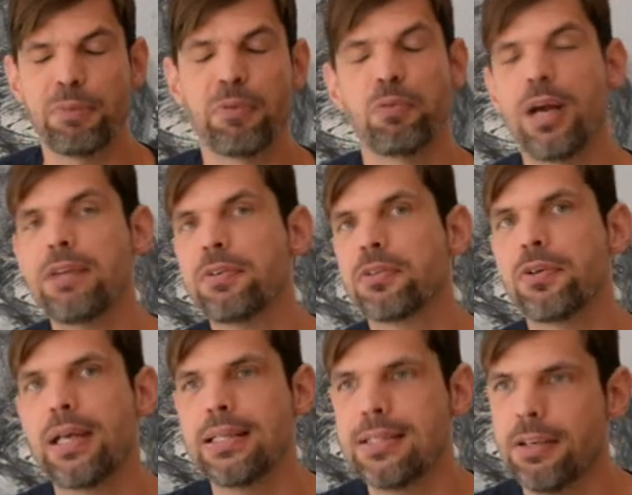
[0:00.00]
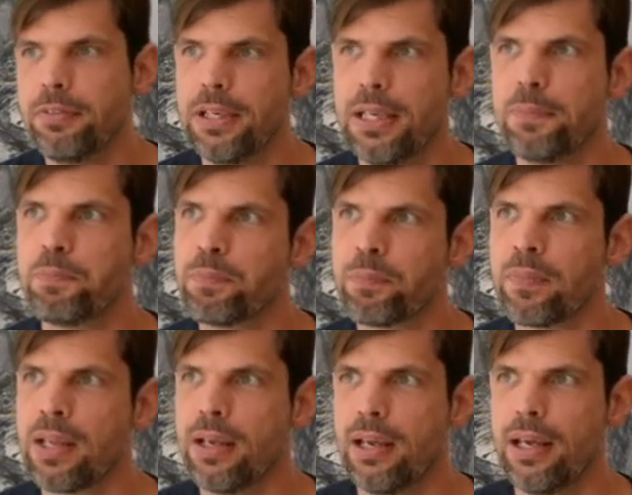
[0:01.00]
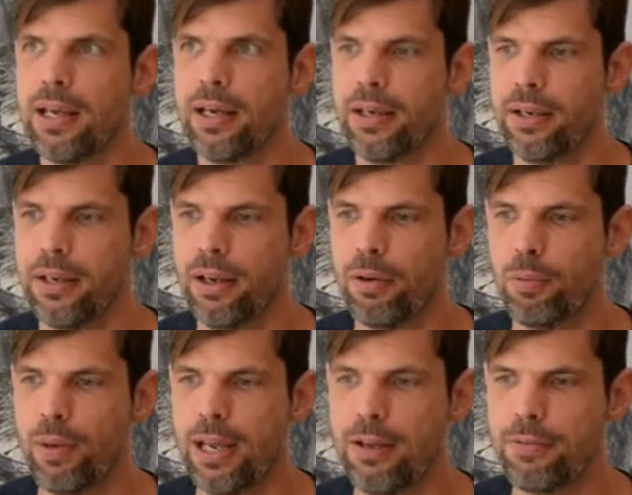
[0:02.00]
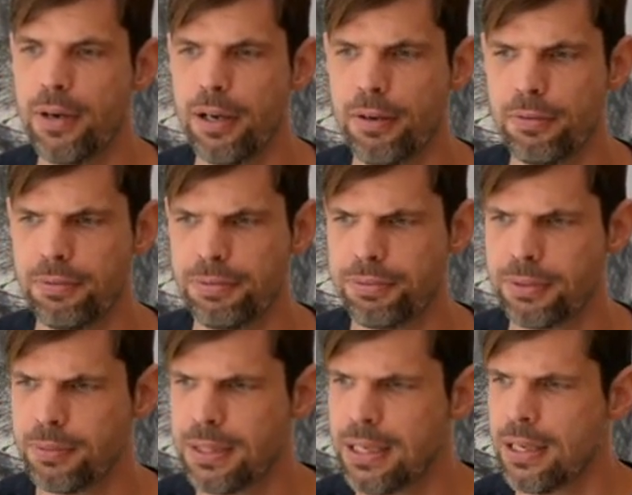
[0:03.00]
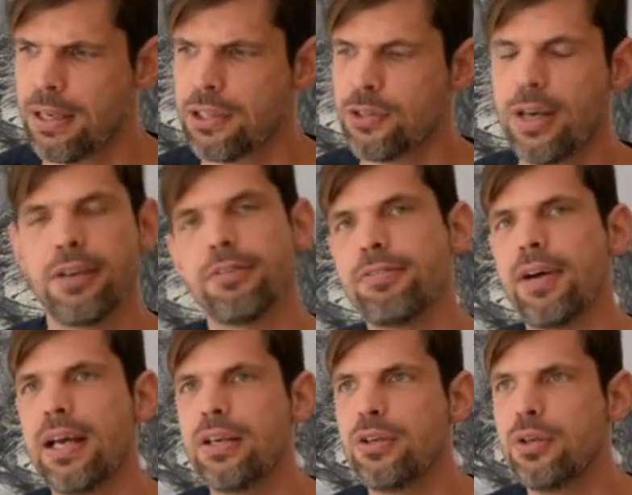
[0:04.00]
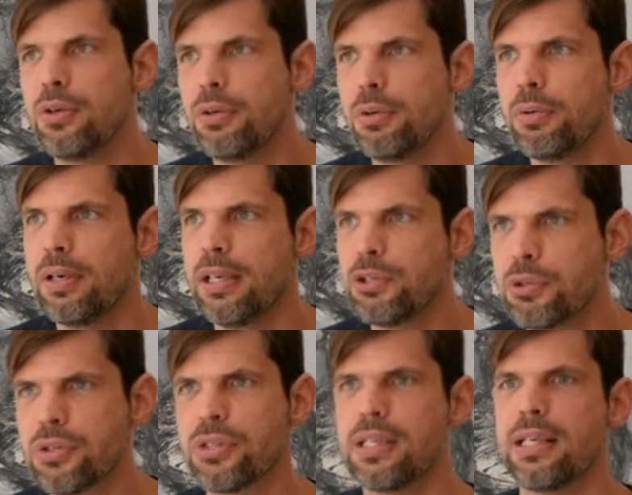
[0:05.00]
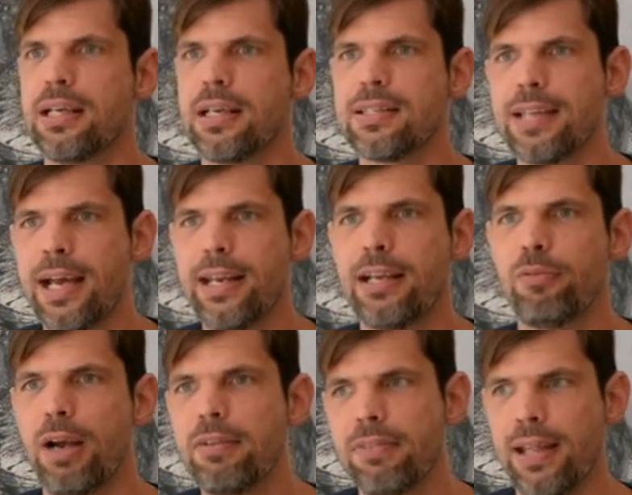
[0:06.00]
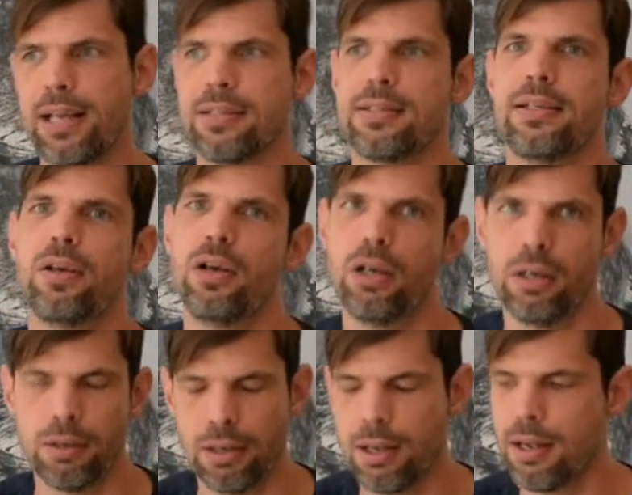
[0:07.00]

of a wave of creativity and a wave of trying to find new, interesting, exciting wavelengths in art.